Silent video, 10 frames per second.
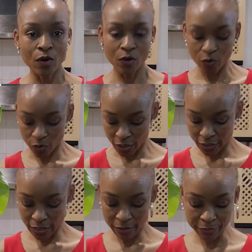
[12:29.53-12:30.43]

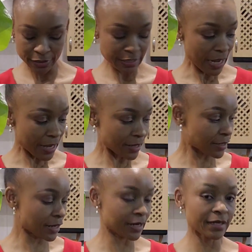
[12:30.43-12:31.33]
Alrighty, I'm
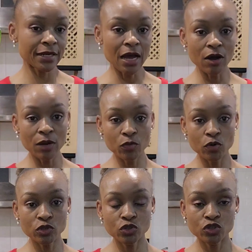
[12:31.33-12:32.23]
done. Now I'm
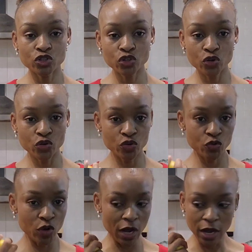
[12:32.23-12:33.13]
going to show
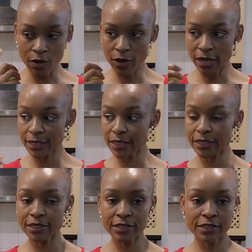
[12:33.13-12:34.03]
you how I
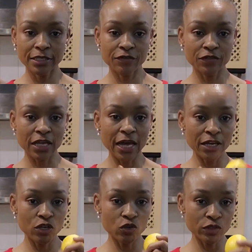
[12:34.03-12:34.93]
clean these leaves. I
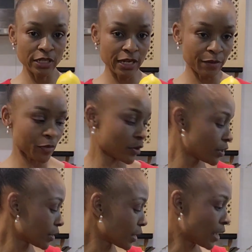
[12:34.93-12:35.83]
use
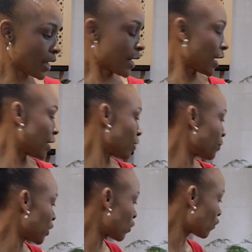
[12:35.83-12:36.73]
lemon and a
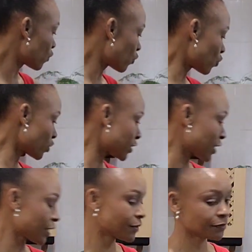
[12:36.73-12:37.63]
bit of water.